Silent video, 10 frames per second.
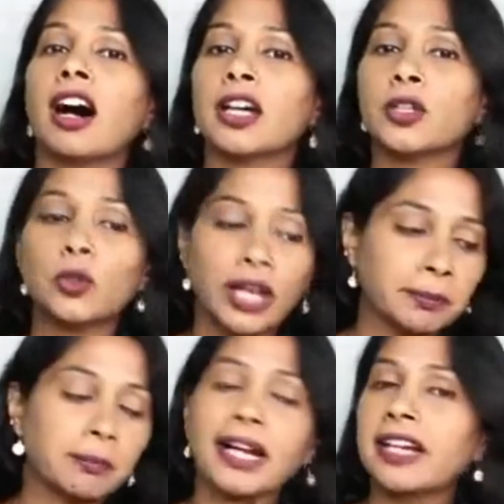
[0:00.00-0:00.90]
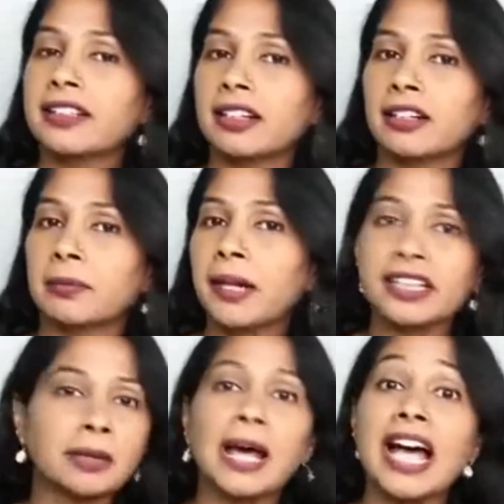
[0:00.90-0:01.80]
you can break
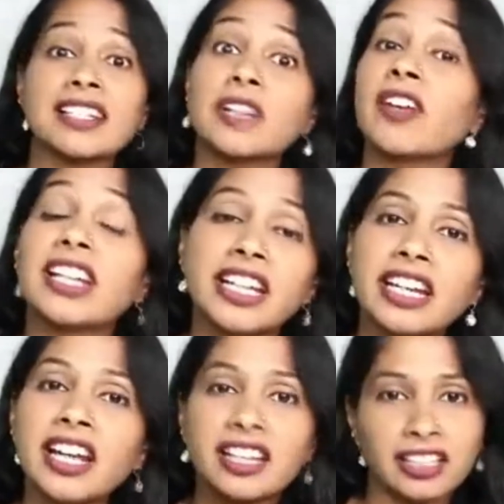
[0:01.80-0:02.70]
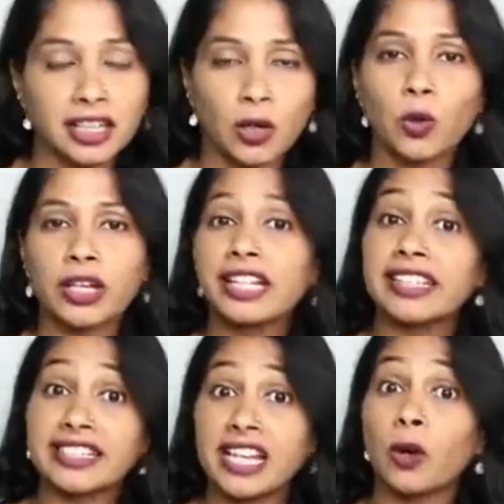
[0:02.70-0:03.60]
them as and when needed in the cooking.
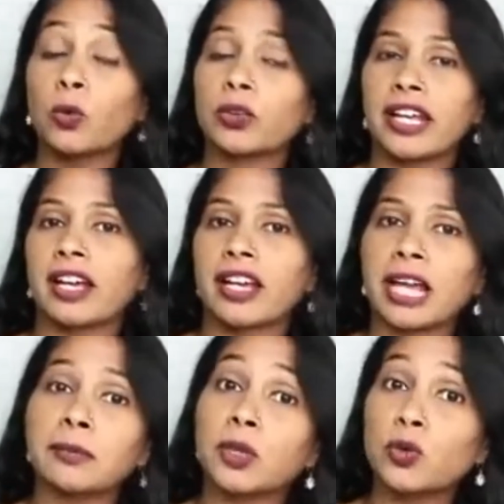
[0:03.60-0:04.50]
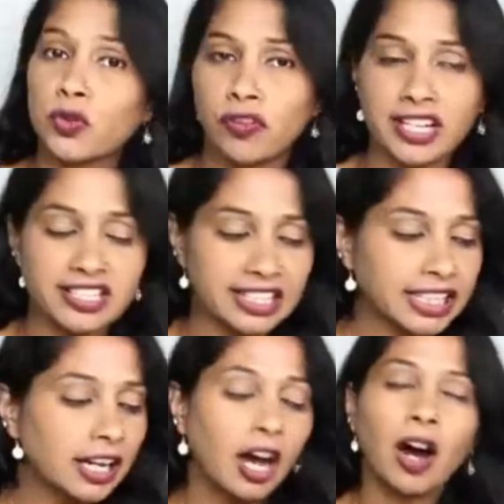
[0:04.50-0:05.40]
That's how they can be used freshly,
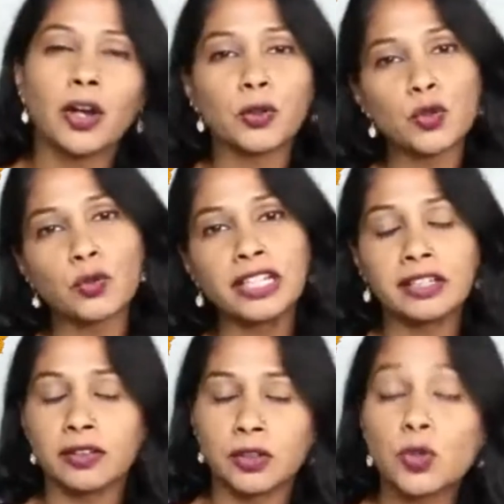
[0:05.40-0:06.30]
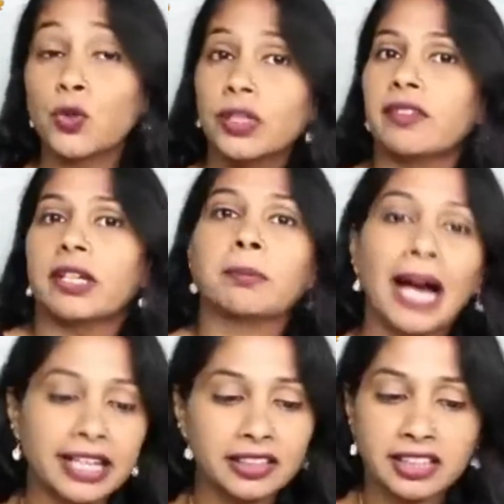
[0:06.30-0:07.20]
or usually we
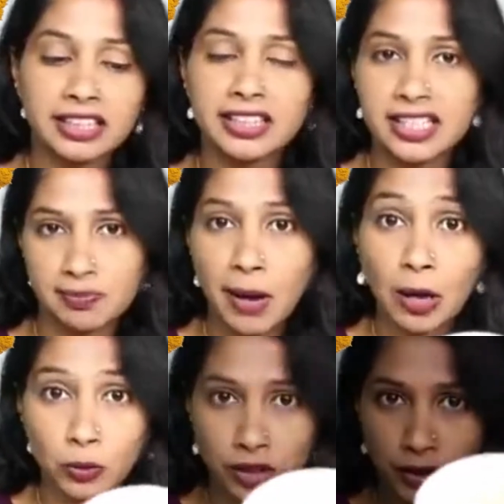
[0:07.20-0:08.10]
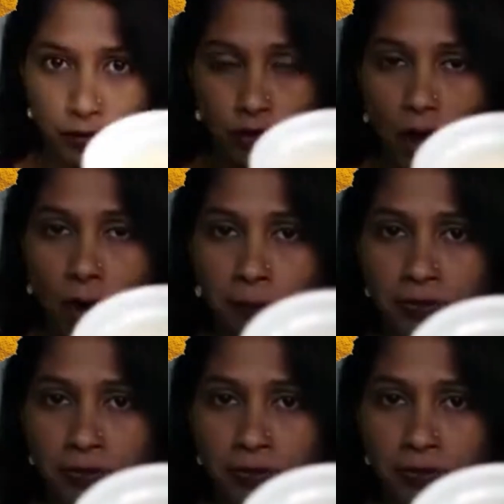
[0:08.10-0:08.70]
buy it in this powdered form.